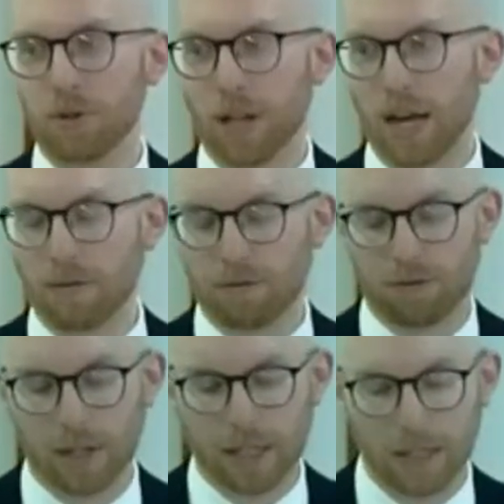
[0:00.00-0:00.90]
to new life.
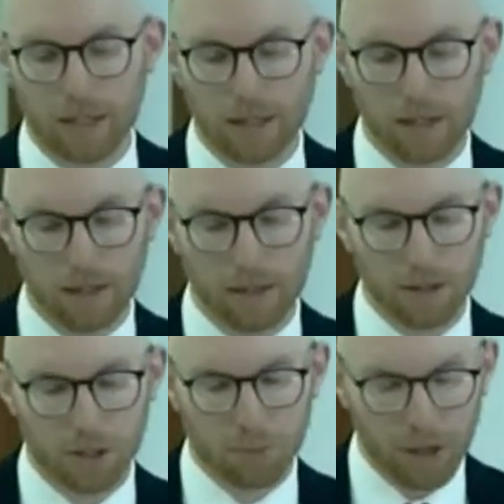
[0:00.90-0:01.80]

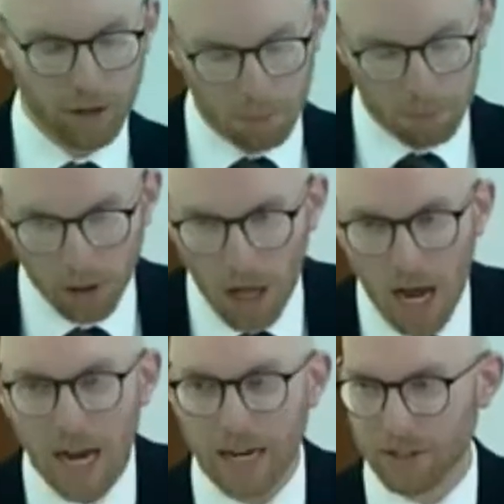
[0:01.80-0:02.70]
The Spirit
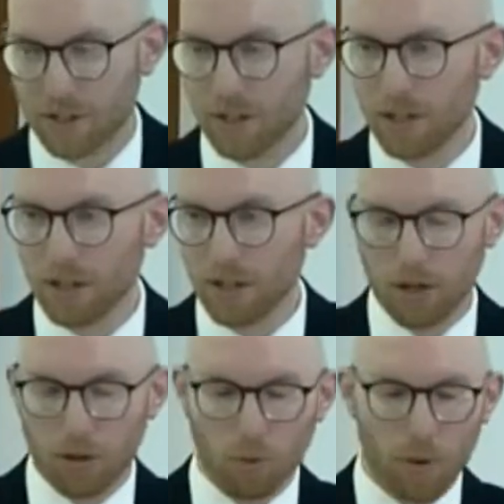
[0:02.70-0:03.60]
applies
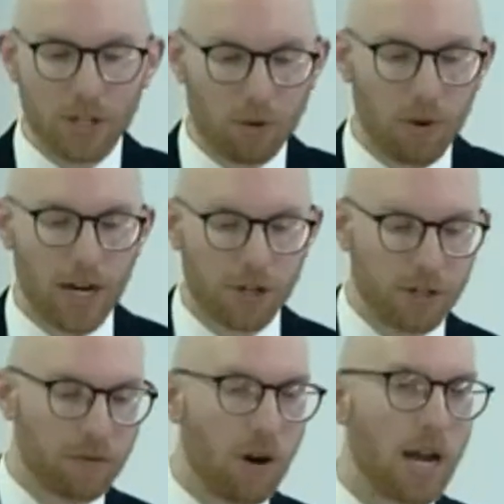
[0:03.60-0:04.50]
the
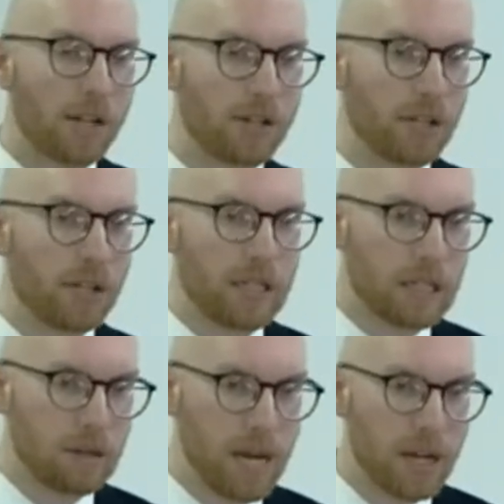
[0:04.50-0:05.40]
resurrection of Christ
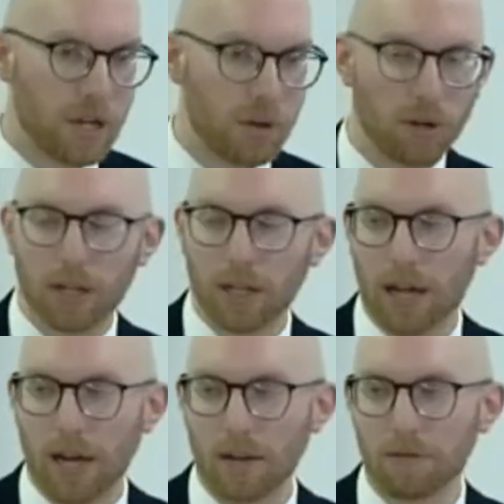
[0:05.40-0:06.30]
to make you
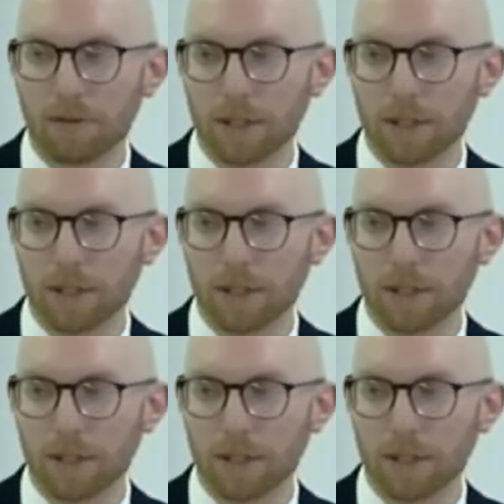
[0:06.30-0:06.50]
alive.